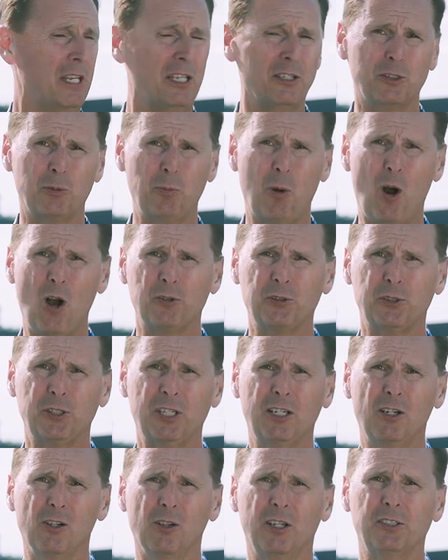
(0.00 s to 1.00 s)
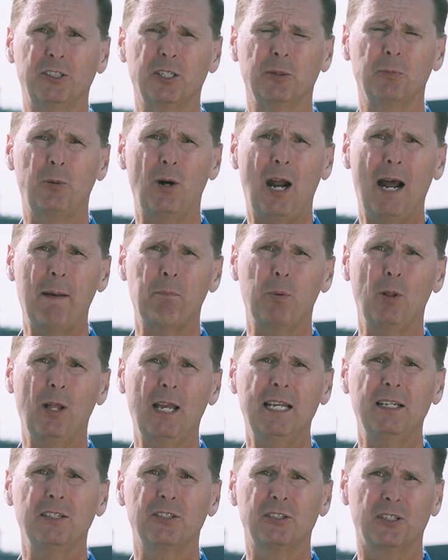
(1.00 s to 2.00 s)
these small single engine prop
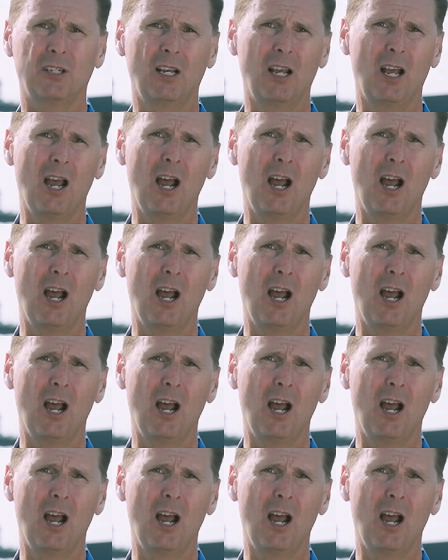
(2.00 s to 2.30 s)
planes